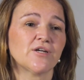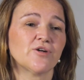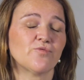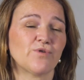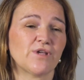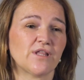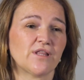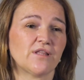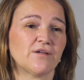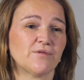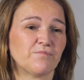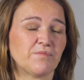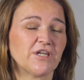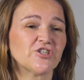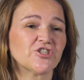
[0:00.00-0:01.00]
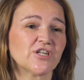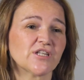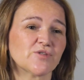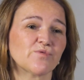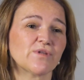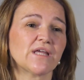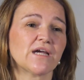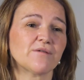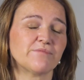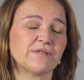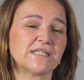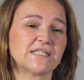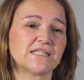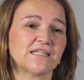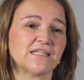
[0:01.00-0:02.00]
with the patients with
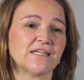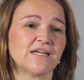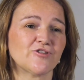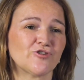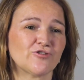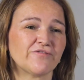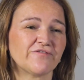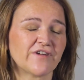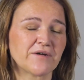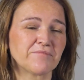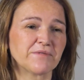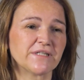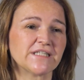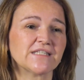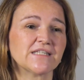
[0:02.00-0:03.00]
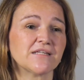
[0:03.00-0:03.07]
IBC and their families